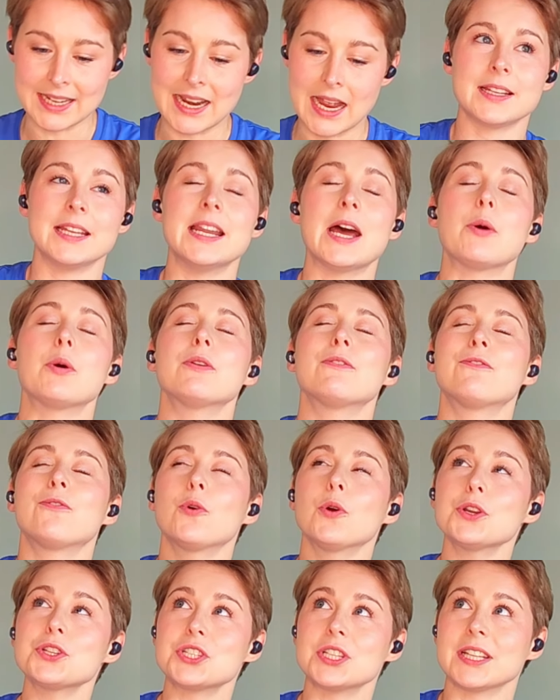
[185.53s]
And now,
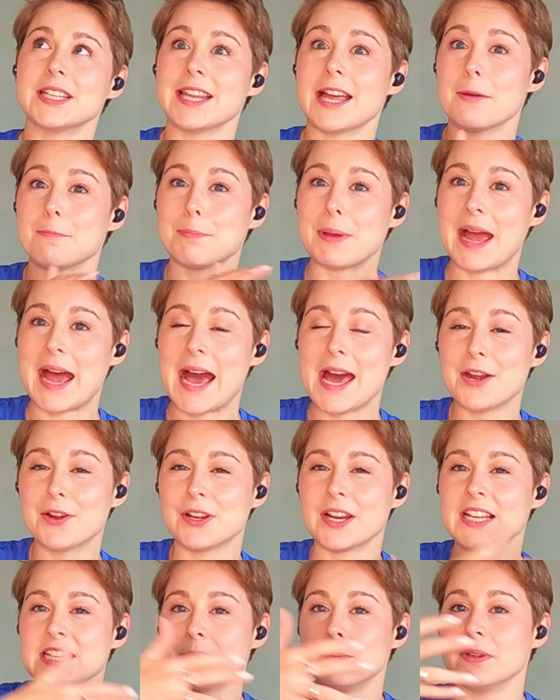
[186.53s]
unfortunately, that
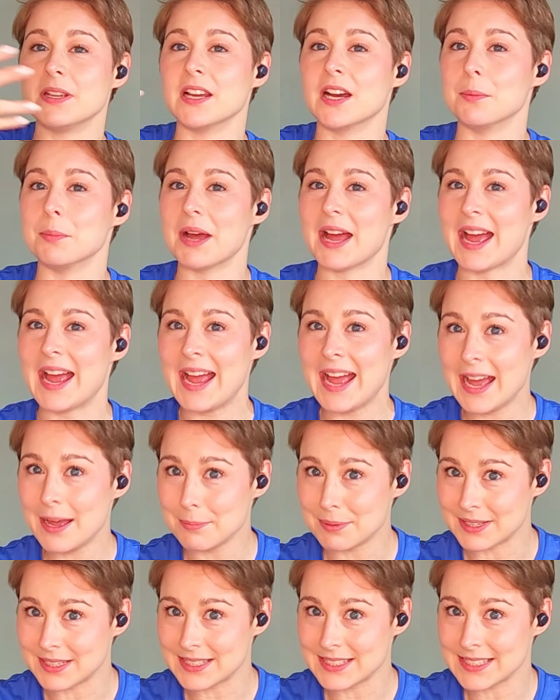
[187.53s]
pattern has become a
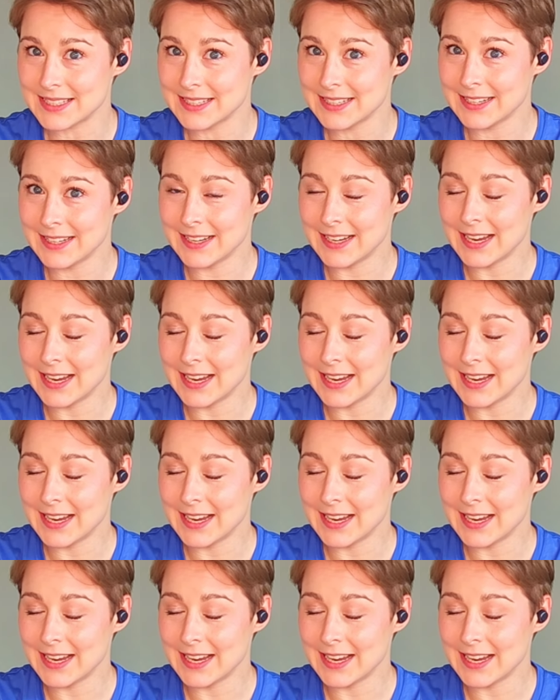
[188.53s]
habit